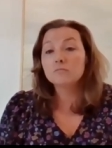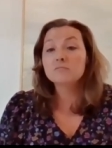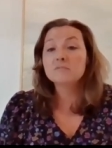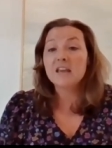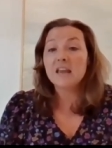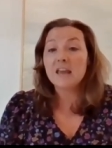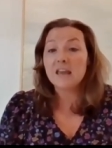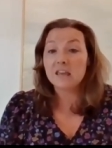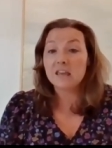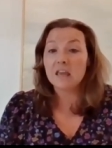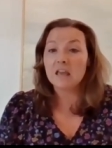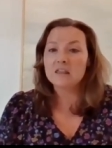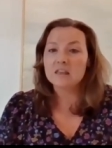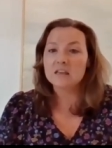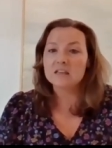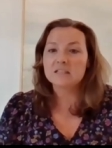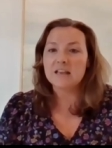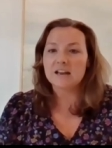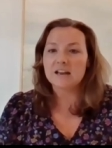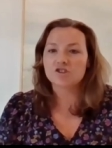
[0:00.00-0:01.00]
taking
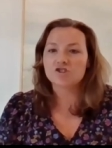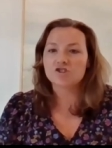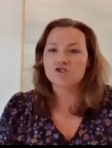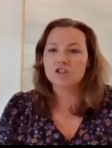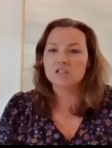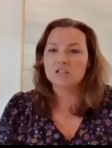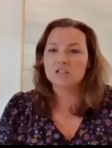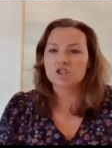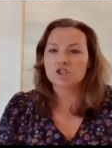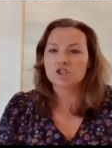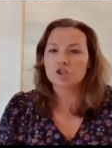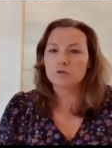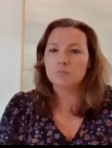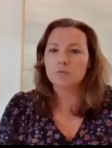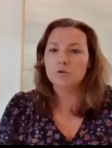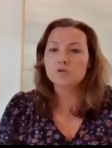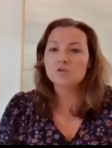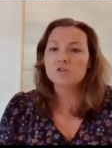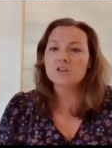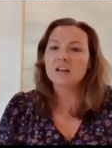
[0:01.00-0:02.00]
this extra
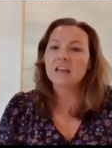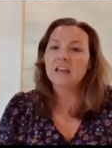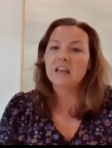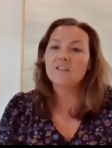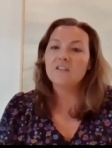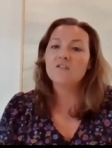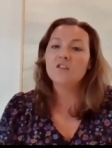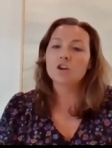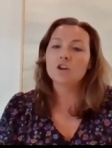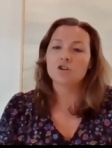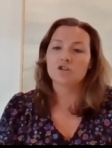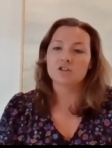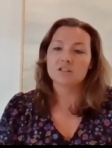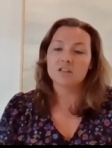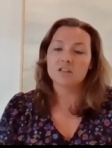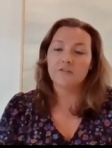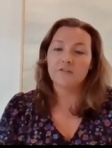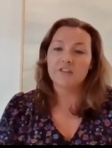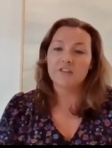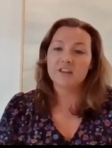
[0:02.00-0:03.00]
distribution, giving
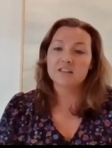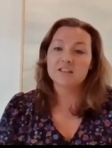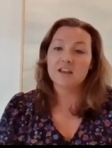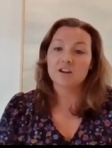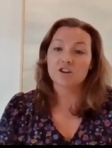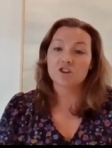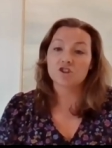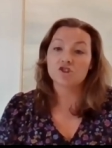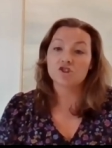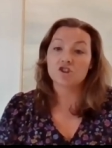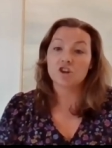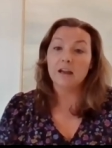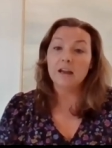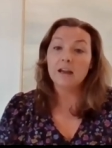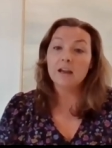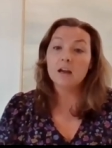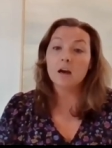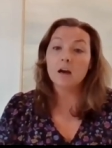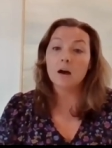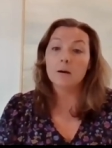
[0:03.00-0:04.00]
yourself this extra
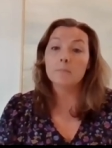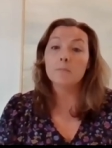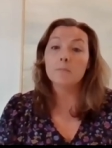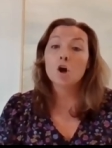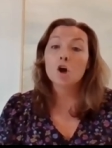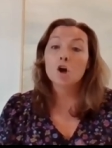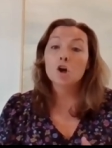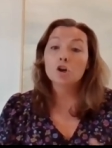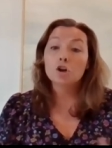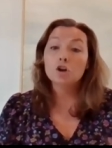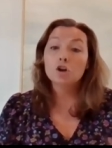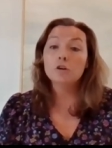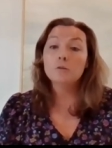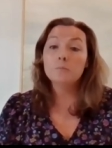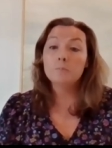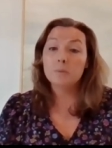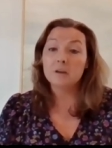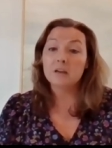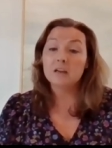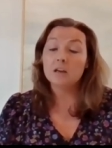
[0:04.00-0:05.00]
income,
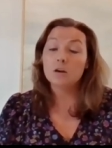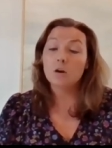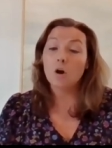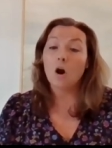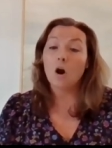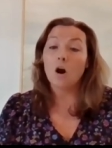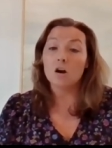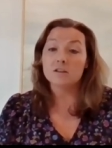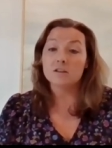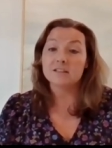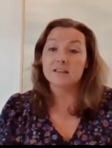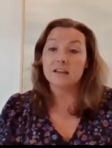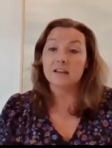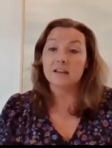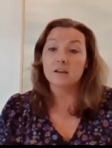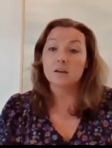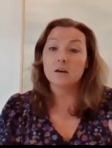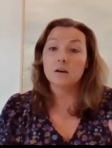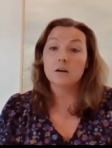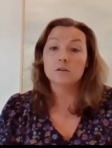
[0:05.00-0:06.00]
could be
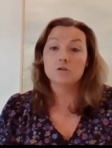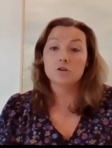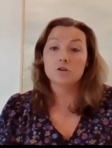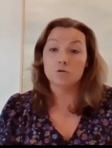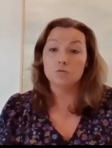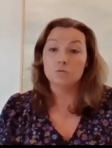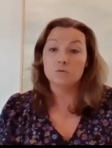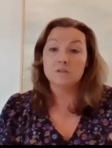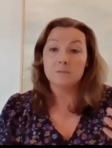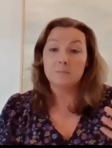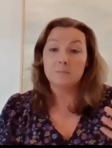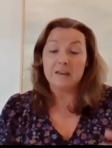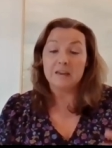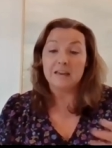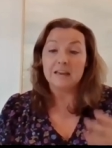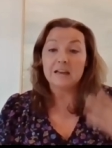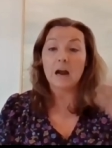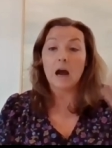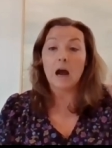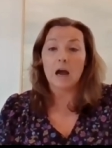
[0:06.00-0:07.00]
causing you to
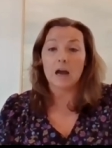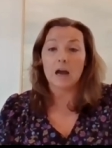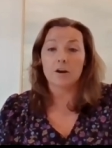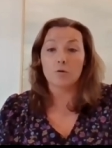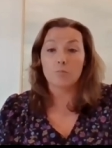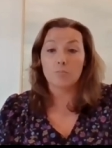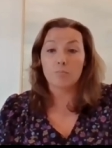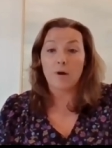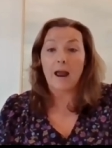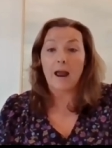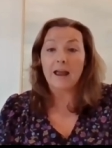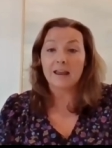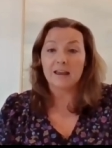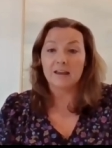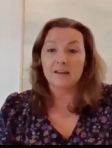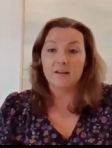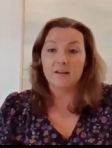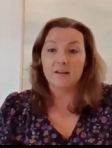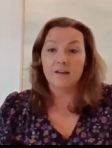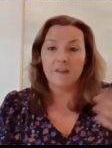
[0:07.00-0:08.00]
be in a higher
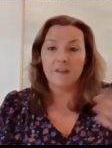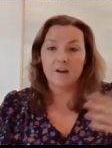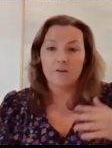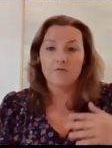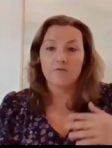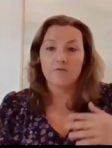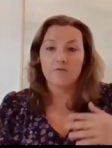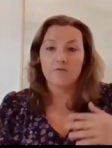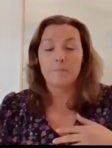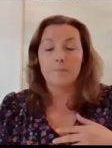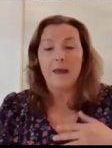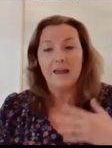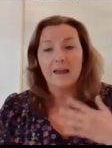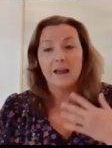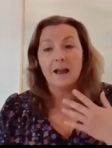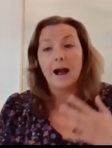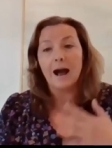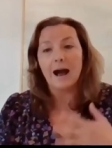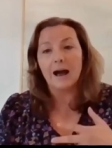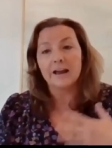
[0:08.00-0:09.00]
bracket and therefore
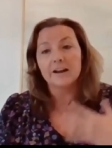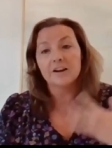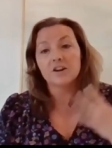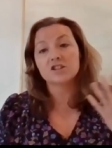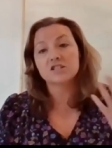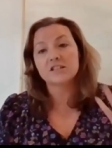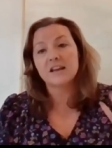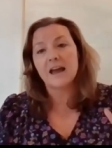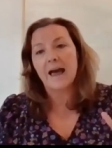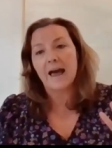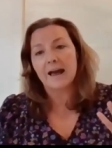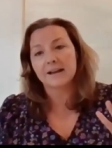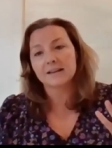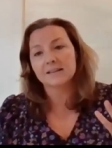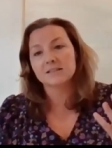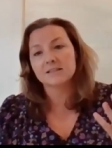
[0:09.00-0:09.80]
paying higher tax.